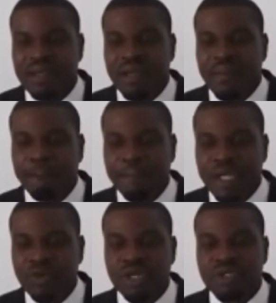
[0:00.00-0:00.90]

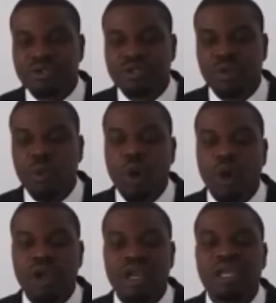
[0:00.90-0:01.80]
Midway through the
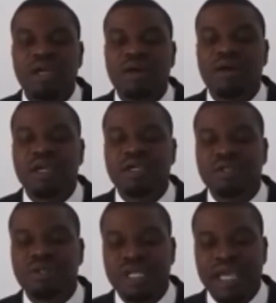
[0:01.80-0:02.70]
war, Lincoln
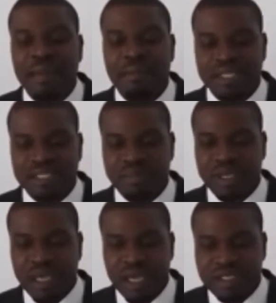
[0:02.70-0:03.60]
issued the
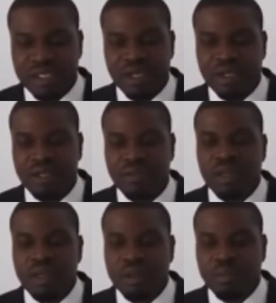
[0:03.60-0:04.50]
Emancipation
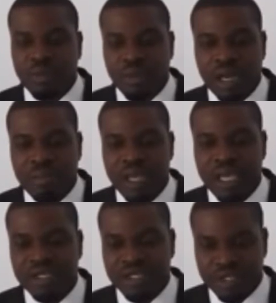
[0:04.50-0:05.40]

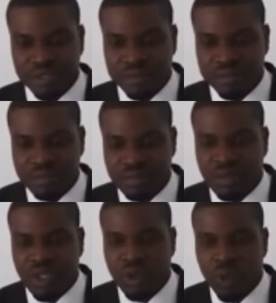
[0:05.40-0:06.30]
Proclamation,
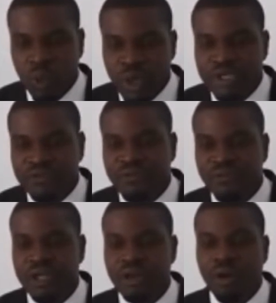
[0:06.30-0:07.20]
which
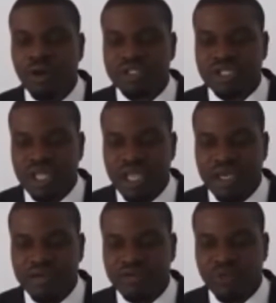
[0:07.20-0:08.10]
freed all
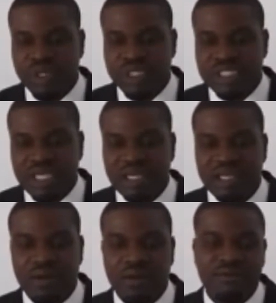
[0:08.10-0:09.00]
slaves within
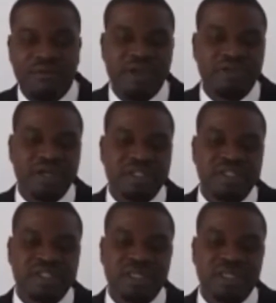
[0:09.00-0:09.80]
the Confederacy